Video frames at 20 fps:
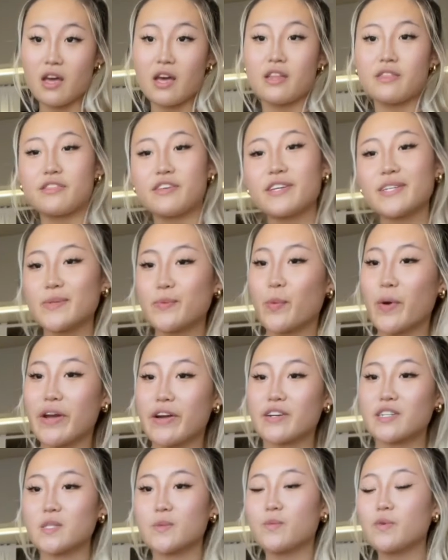These
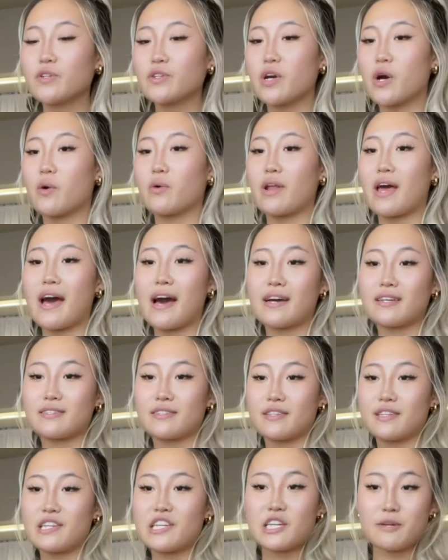wares were known as
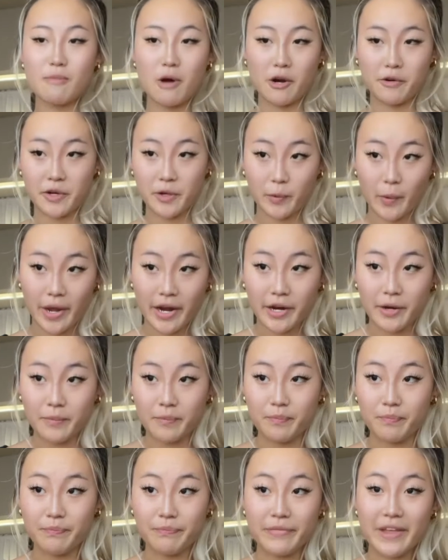imari ware,
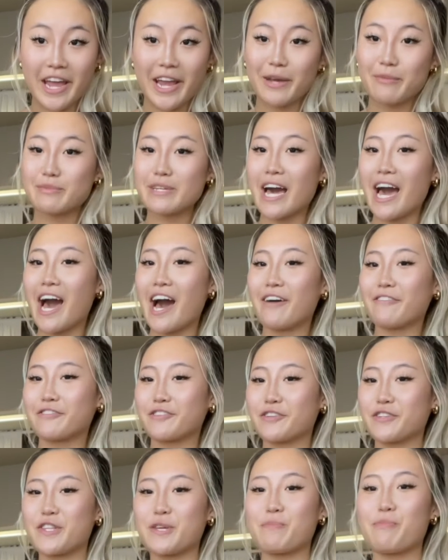named
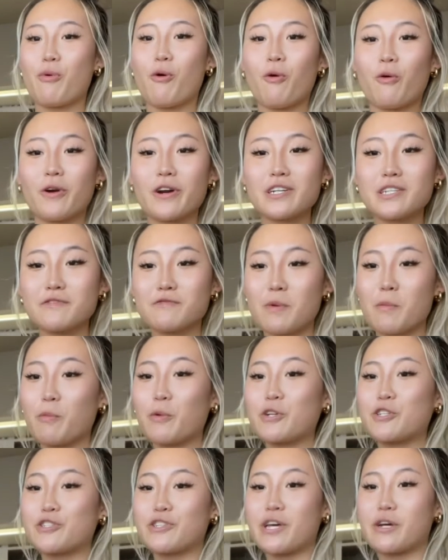after the port from
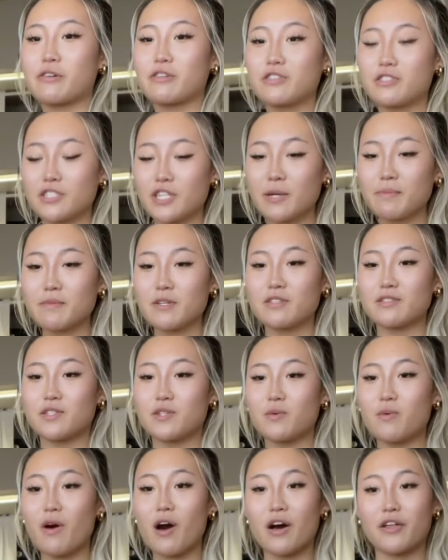which they were shipped
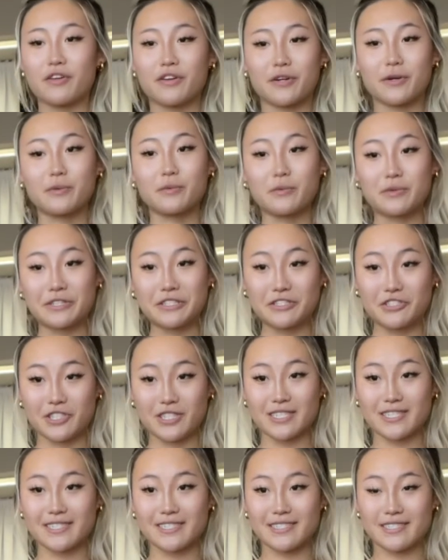to other
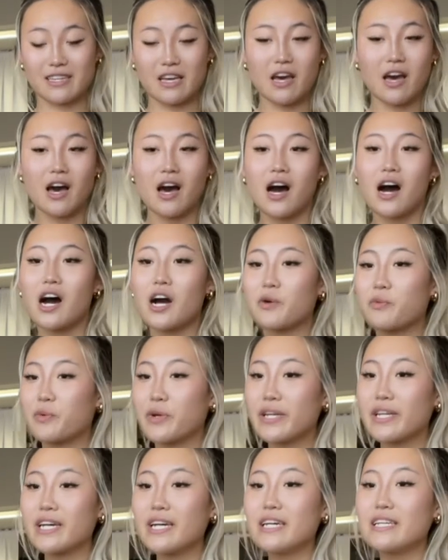regions.
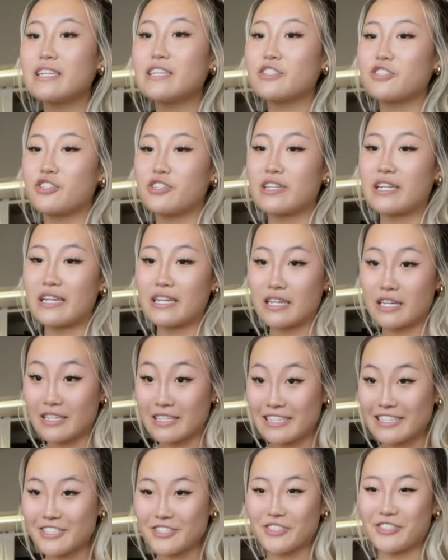Arita
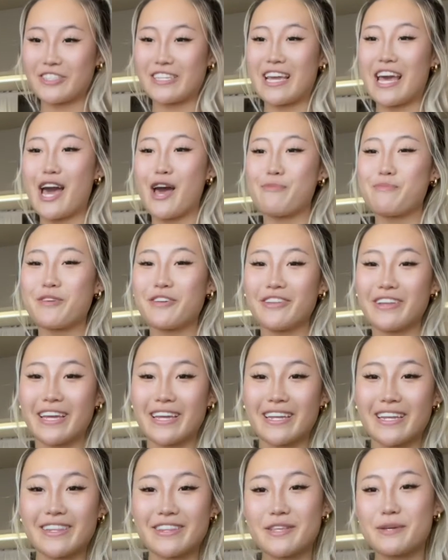initially
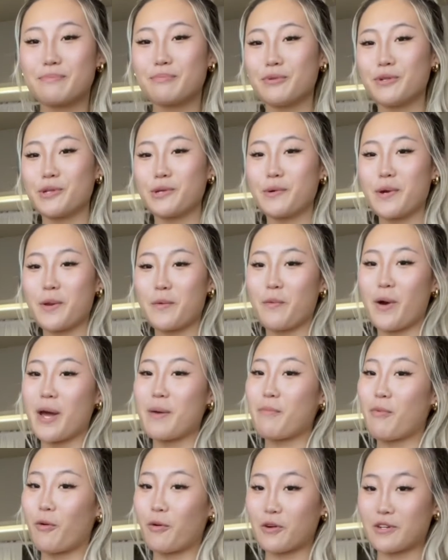emulated the blue and white
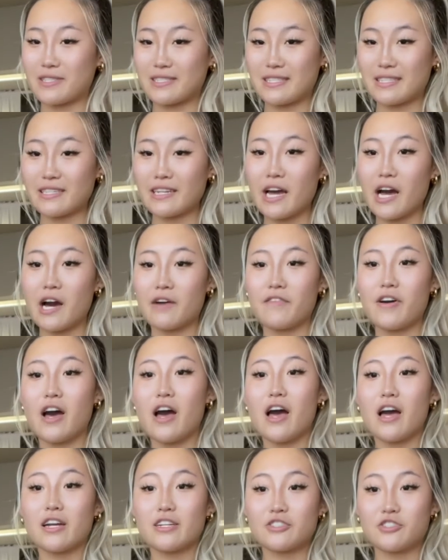porcelain of
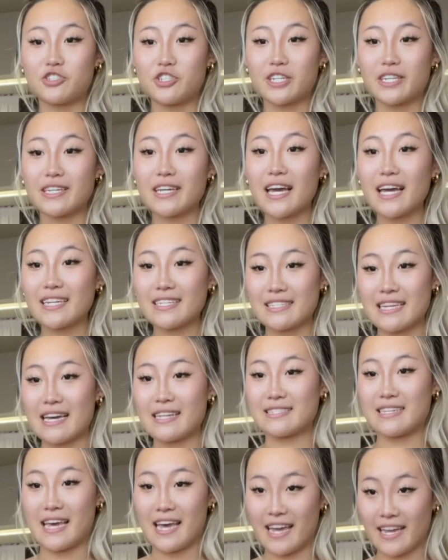
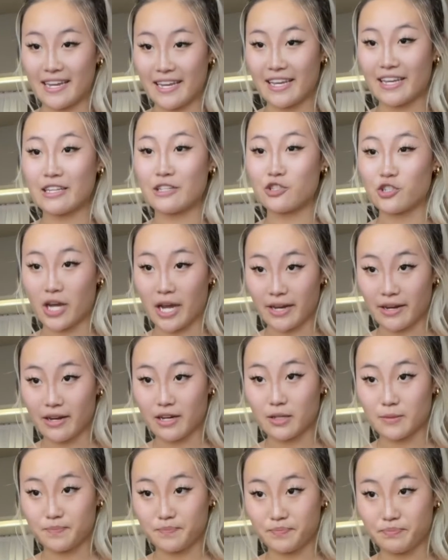Jing-Dezhen in
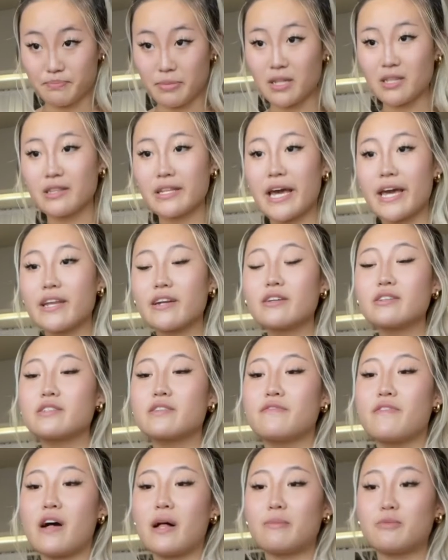China, but later
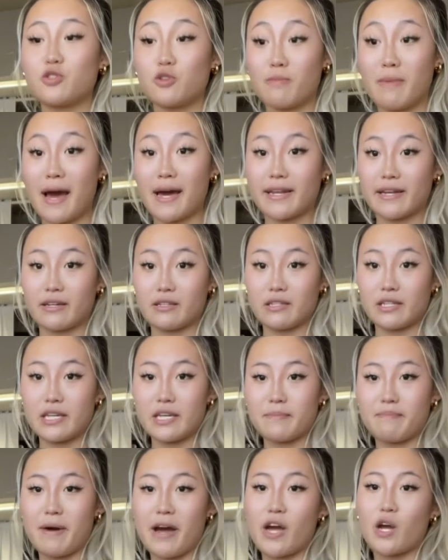developed dramatically
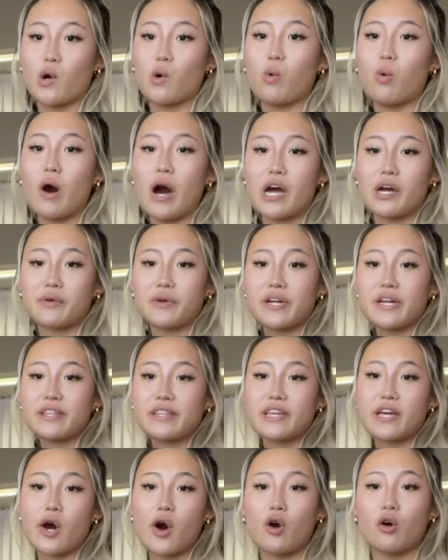by acquiring
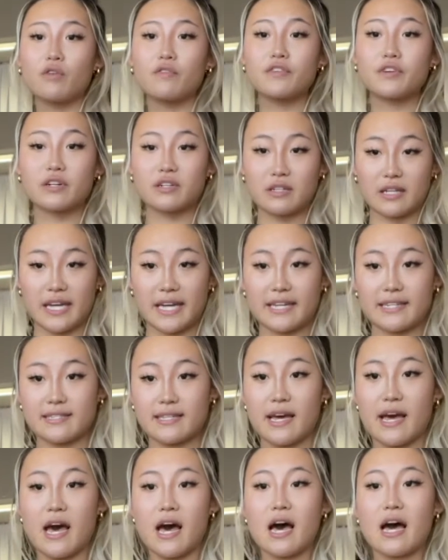the overglaze
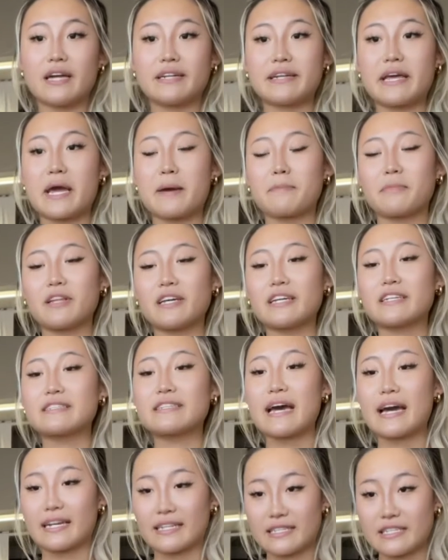enameling
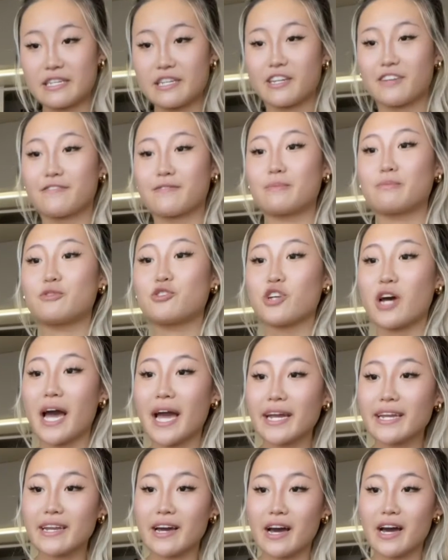technique from
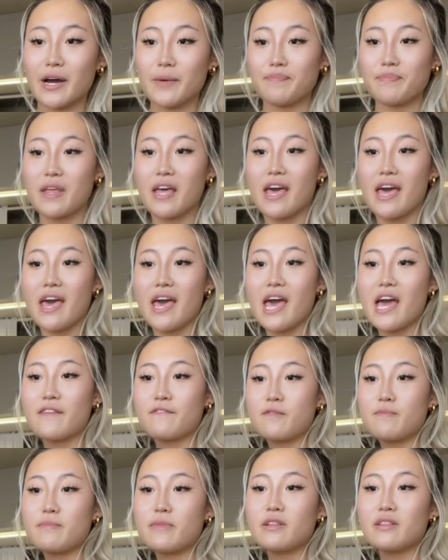China, and
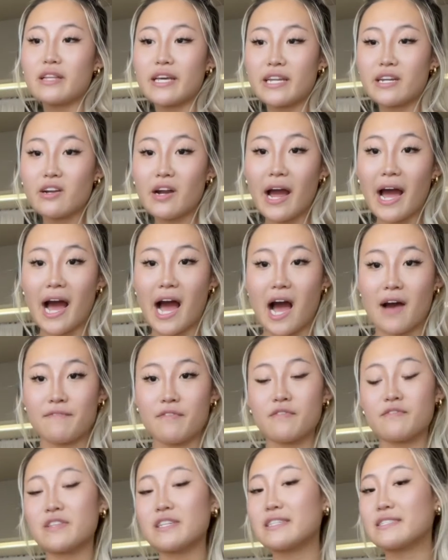from the later half
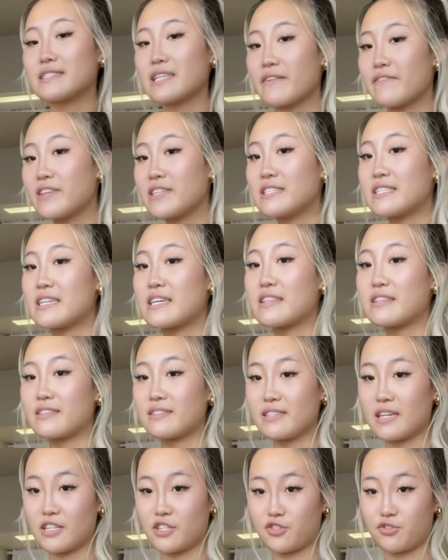of the 17th
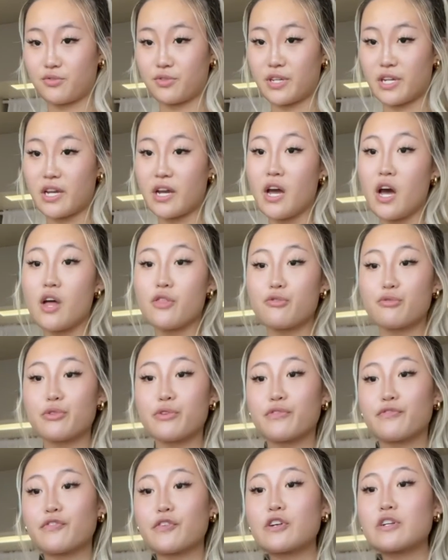century through the
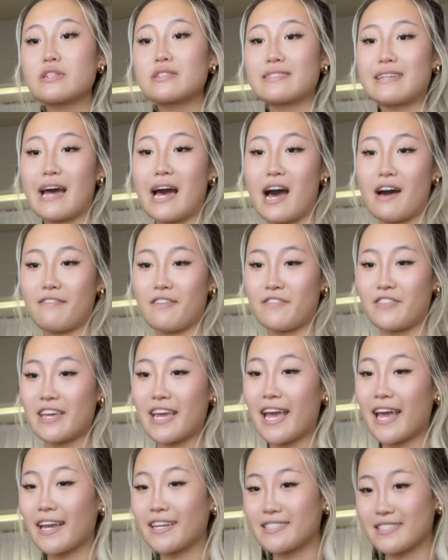first half of the
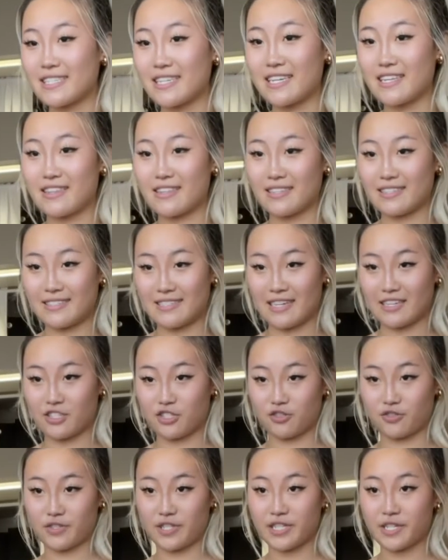18th
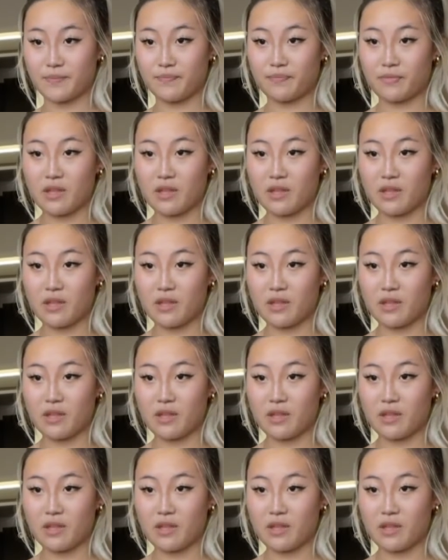century.